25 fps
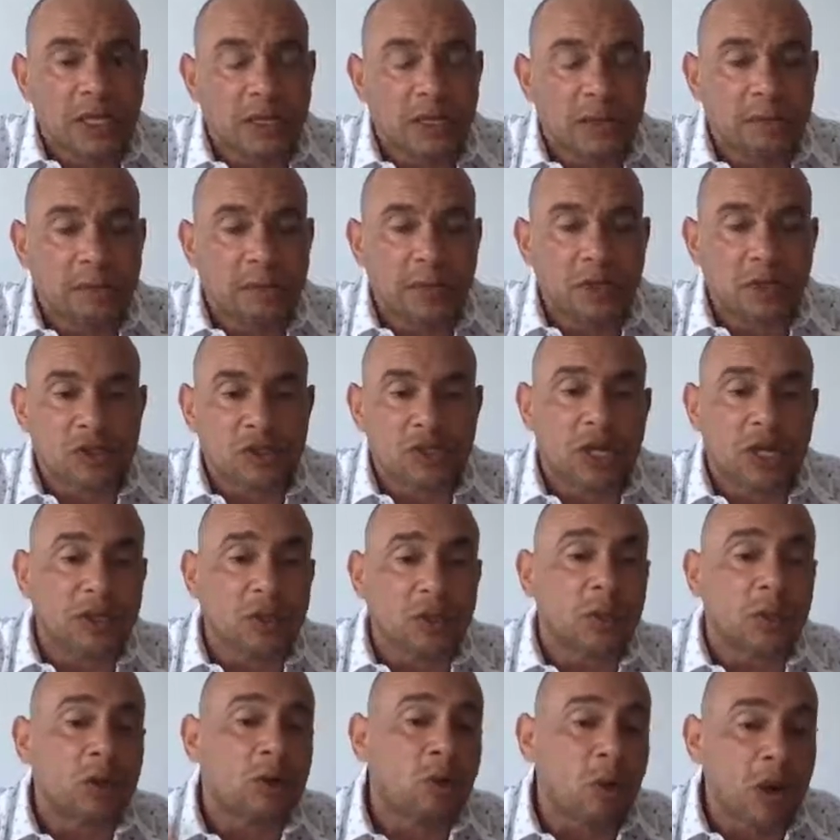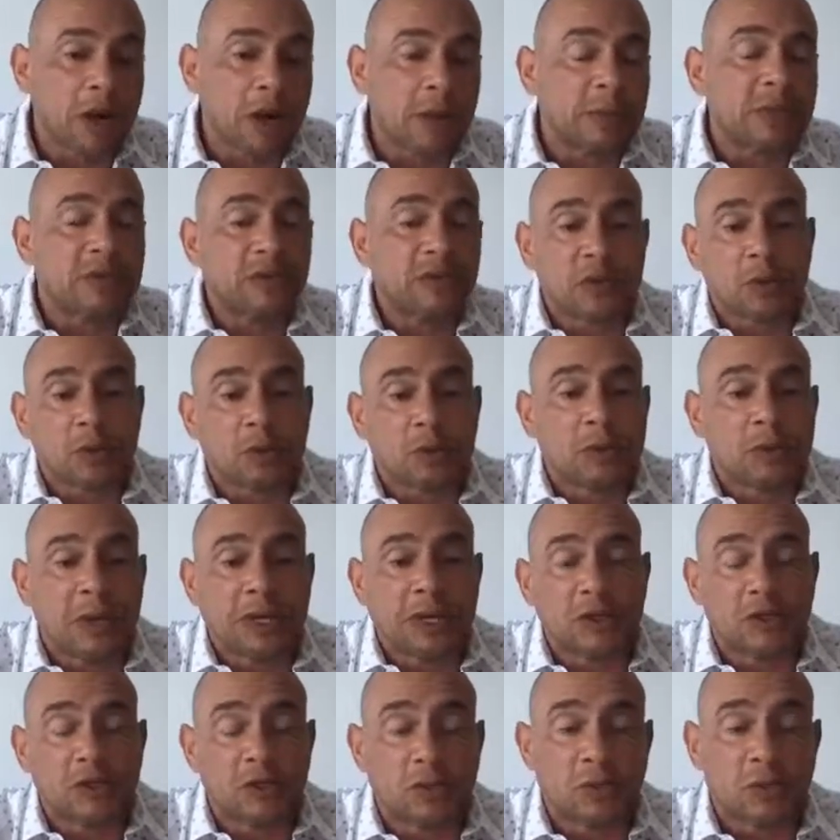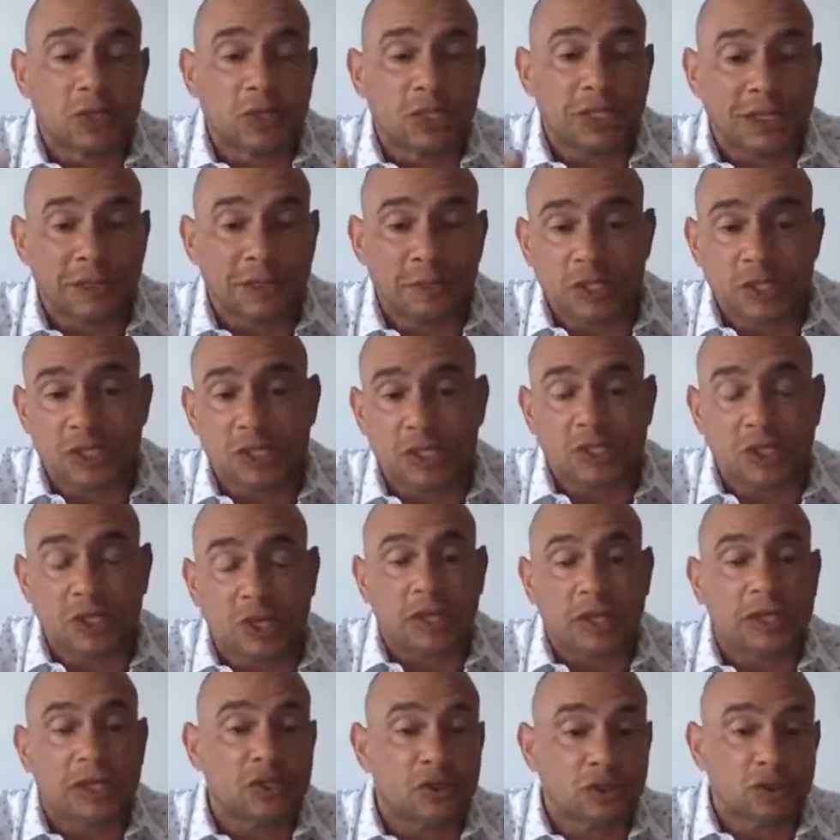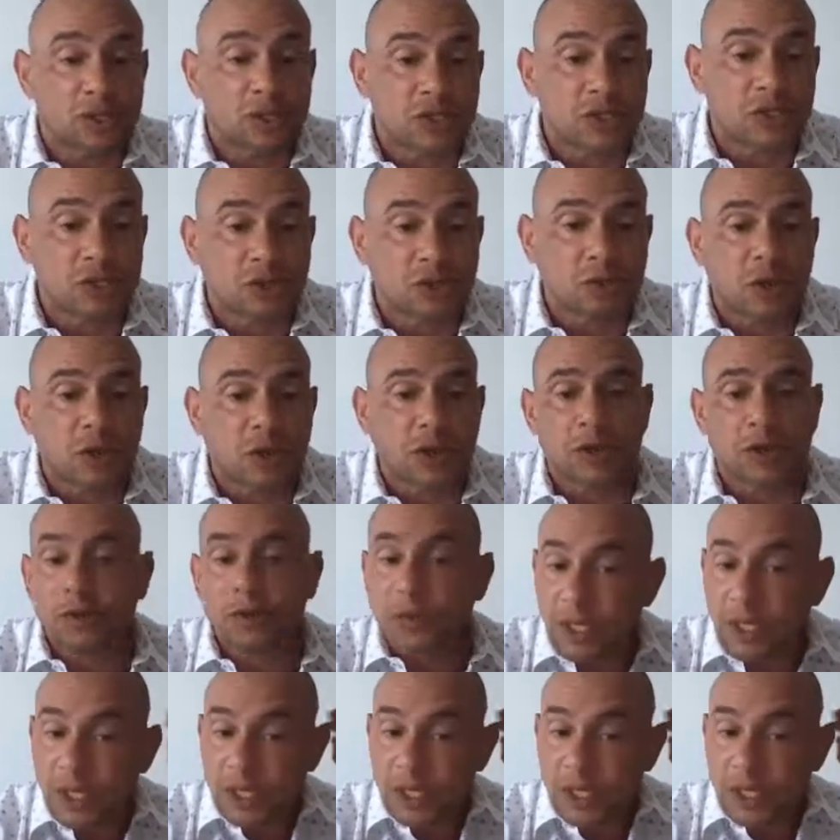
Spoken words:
There's not the requirement for 3 bedrooms in Mississauga as there is in Toronto.